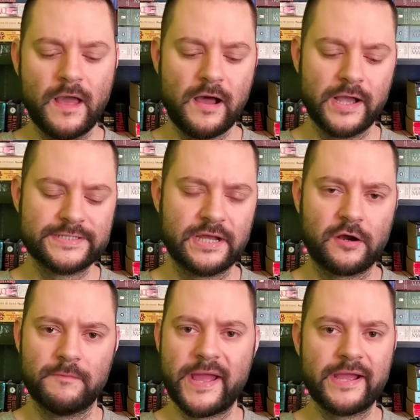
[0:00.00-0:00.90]
Uh, like I said,
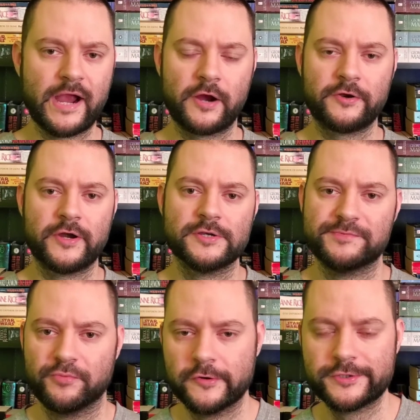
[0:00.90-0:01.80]
our main character here is
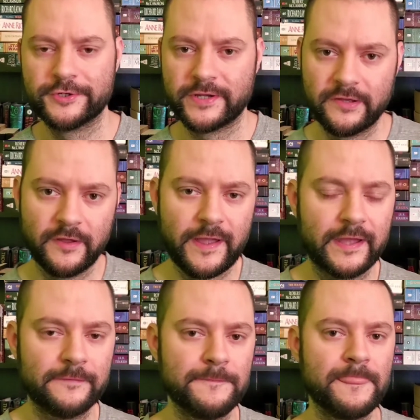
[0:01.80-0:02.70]
Brewster
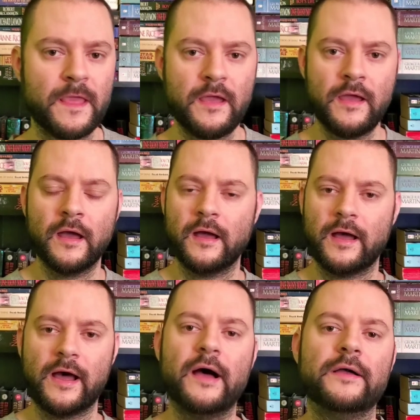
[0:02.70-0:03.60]
Gilligan.
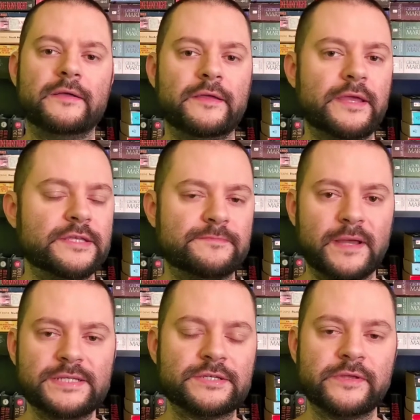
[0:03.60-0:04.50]
Uh, he's
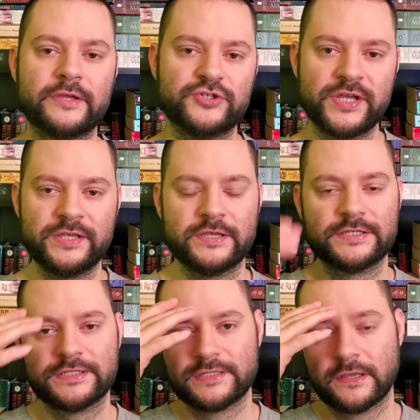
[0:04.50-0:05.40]
basically a
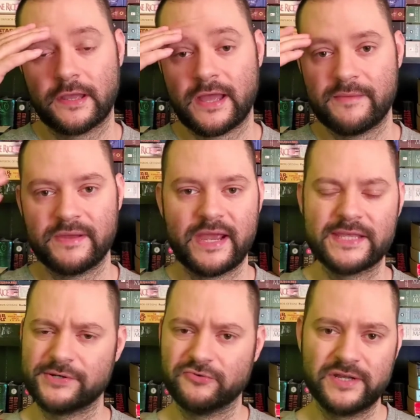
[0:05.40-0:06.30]
genius, uh, but he
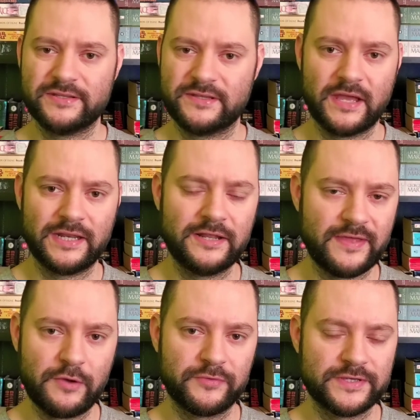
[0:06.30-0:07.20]
hasn't really done
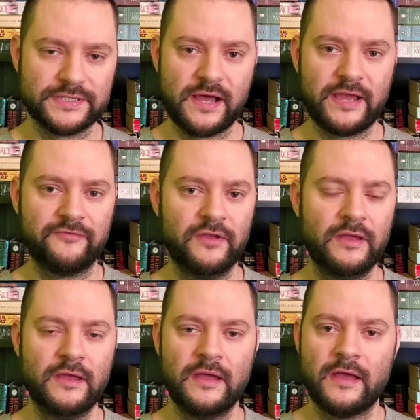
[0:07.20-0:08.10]
anything with his life.
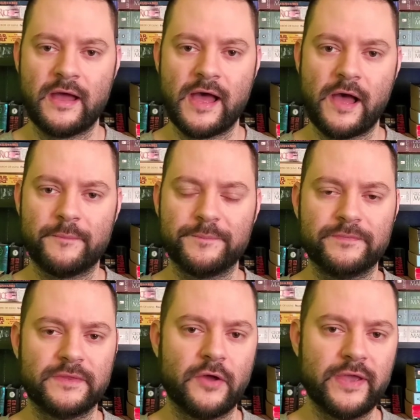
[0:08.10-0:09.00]
Um,
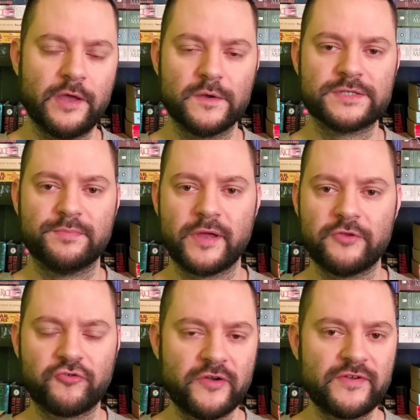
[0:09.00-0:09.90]
you know, he goes to play
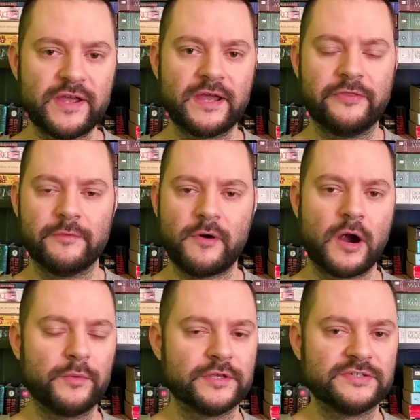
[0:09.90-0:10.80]
trivia at the
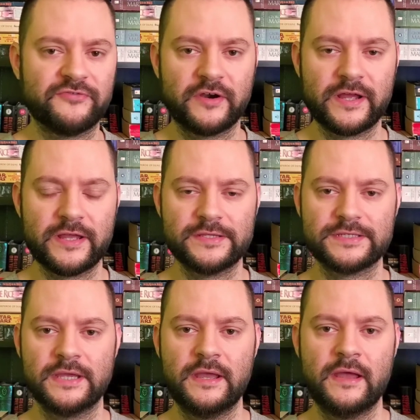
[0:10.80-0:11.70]
bar with his
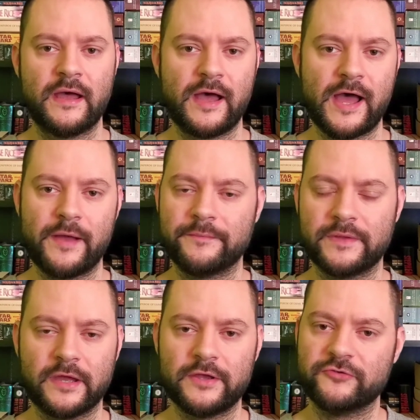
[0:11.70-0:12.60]
friends. Um,
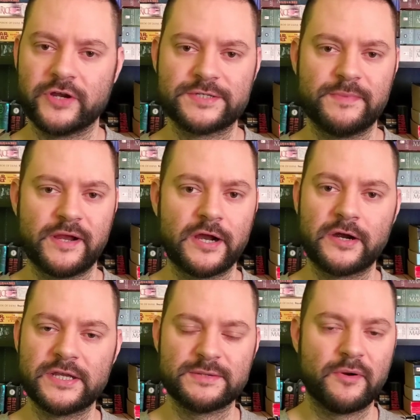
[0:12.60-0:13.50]
you know, he drinks
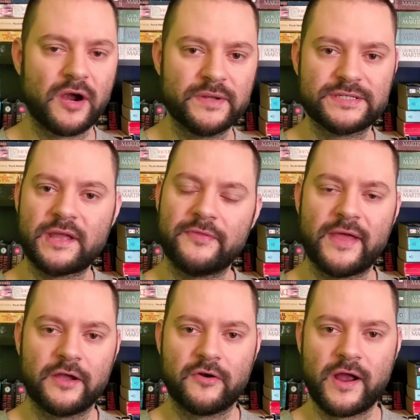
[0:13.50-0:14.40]
beer. His apartment's not
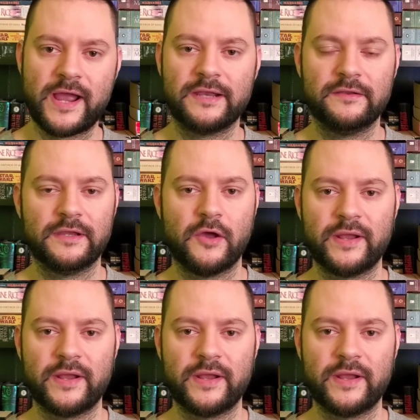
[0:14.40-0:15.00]
that great. You know,